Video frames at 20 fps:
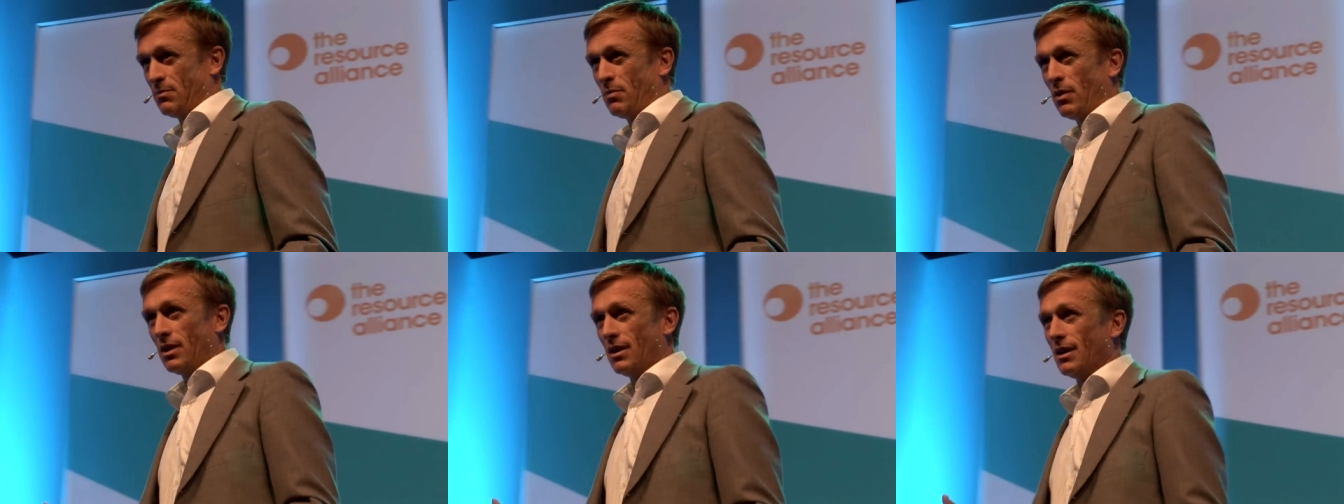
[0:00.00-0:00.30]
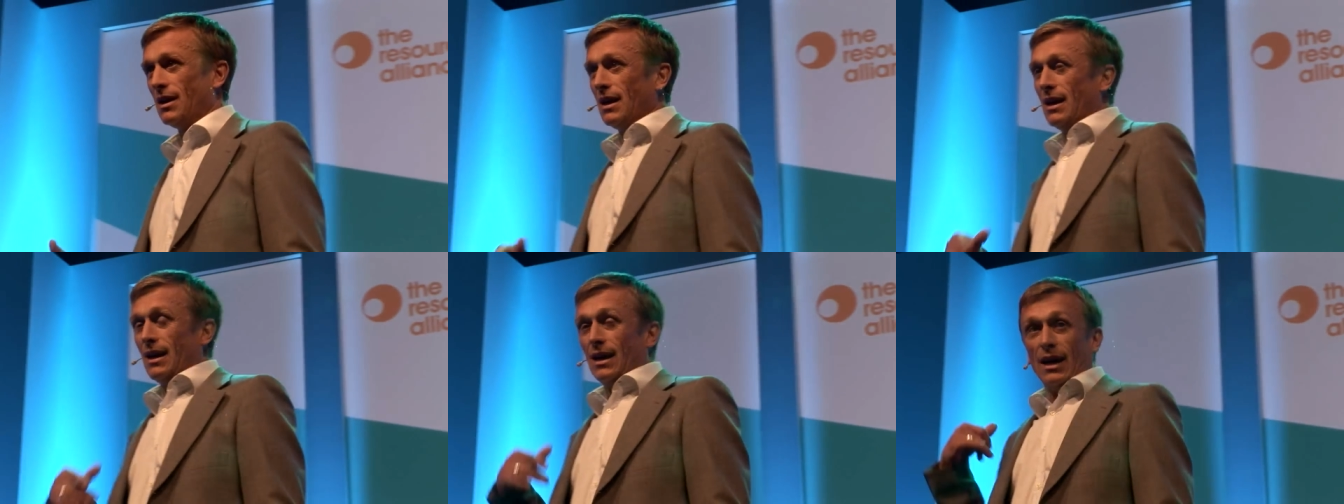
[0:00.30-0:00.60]
But
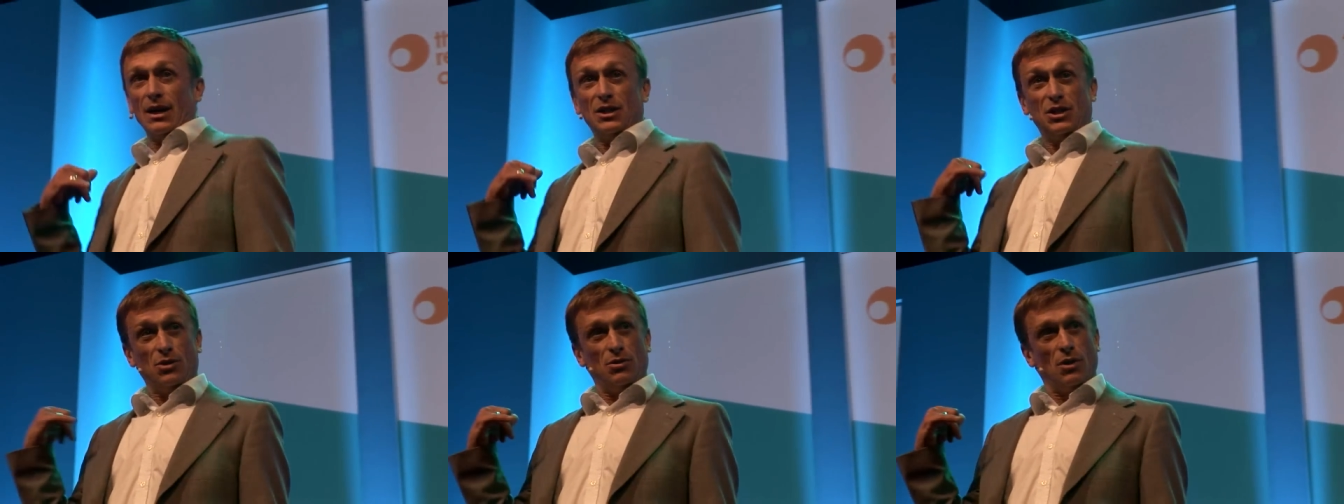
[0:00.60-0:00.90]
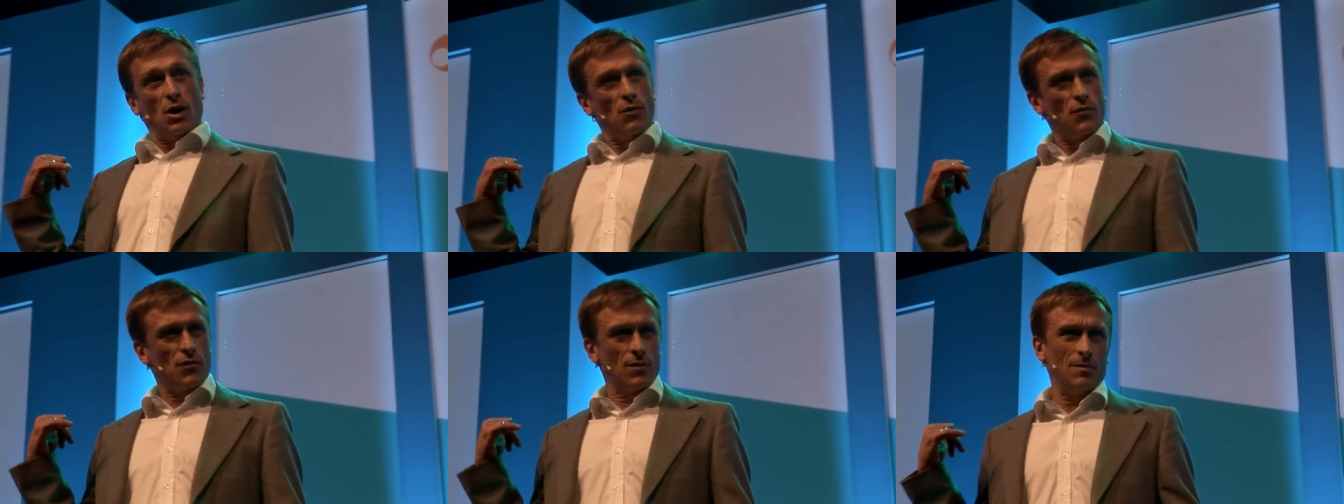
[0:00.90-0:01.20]
as you
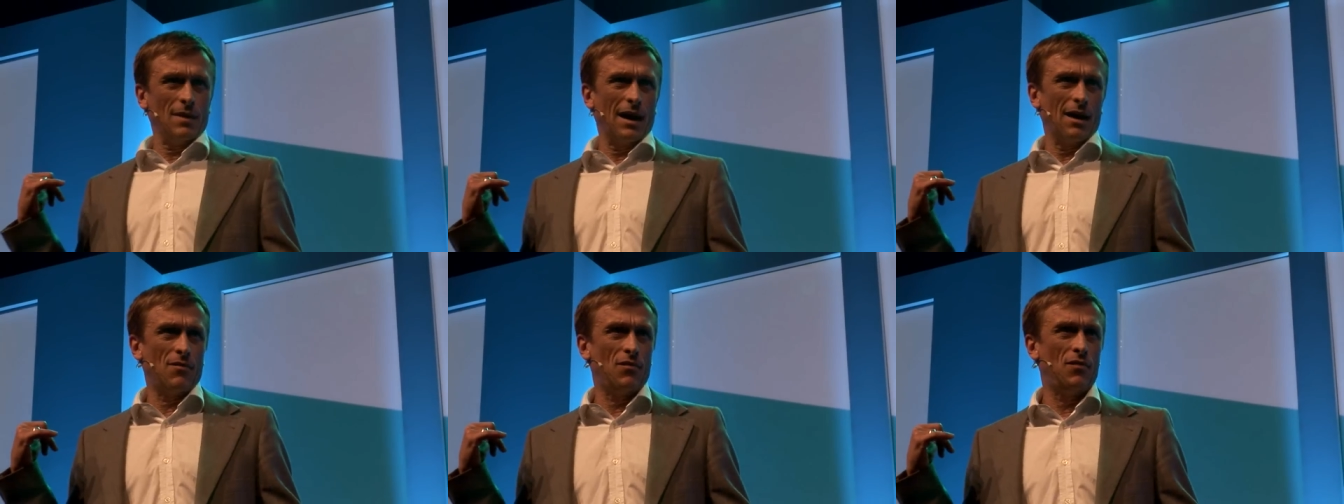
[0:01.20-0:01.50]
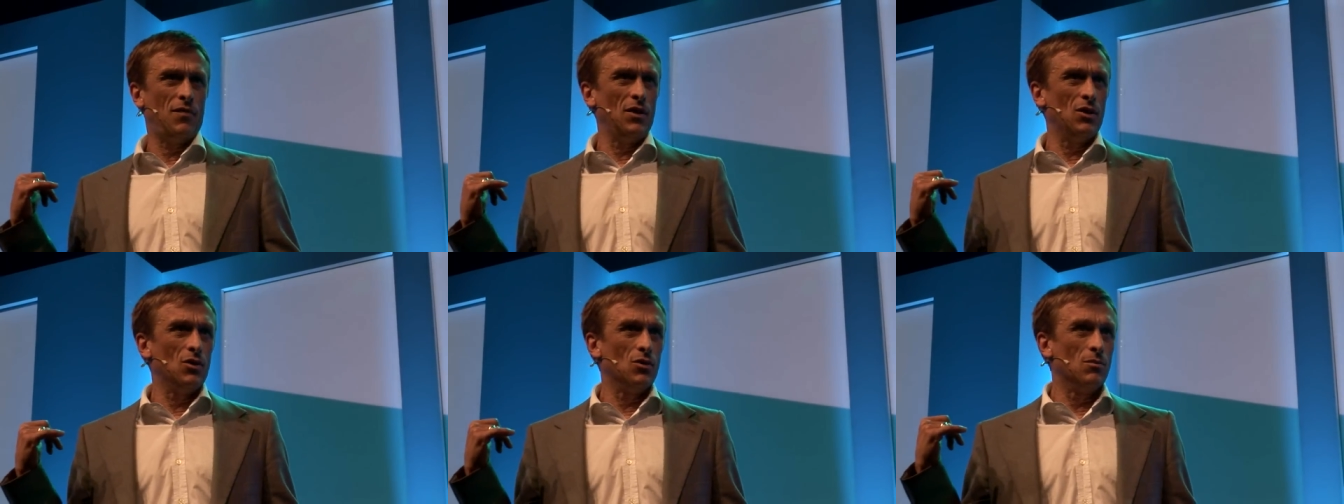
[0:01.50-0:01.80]
know from that
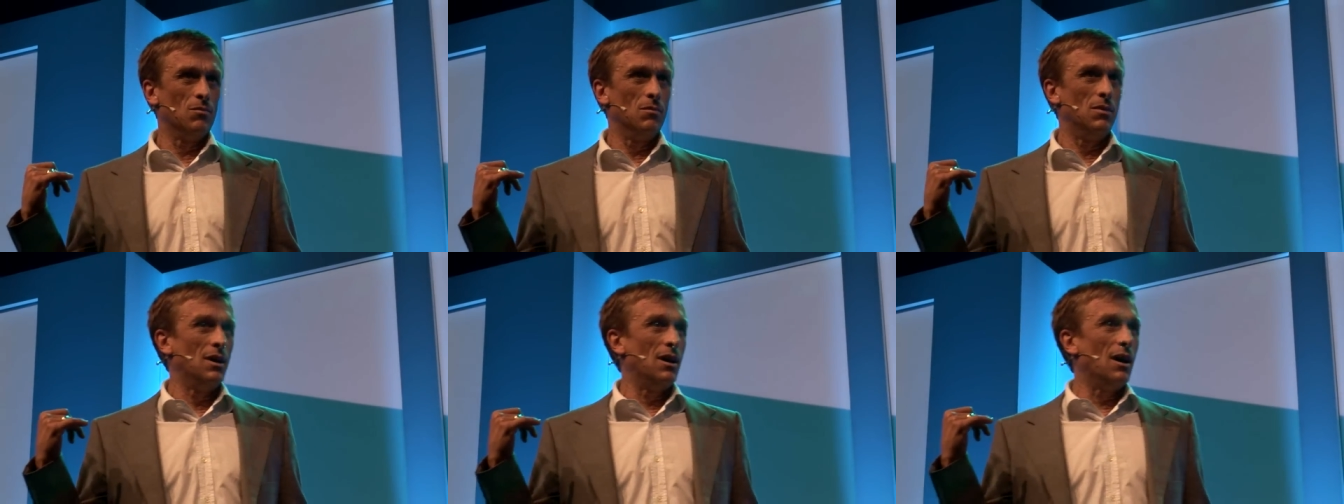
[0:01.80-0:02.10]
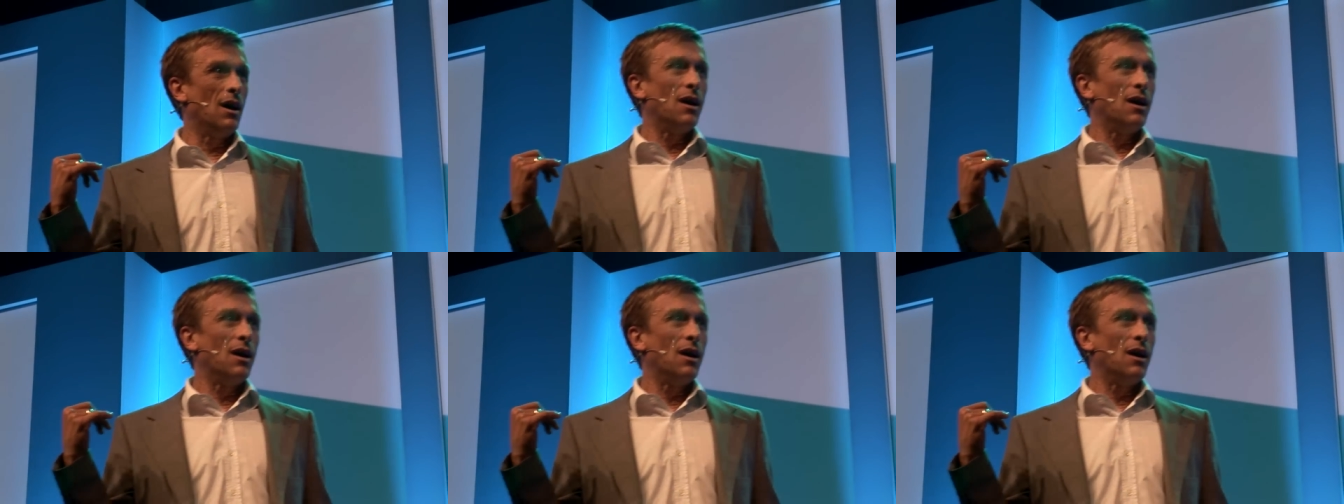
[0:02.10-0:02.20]
film,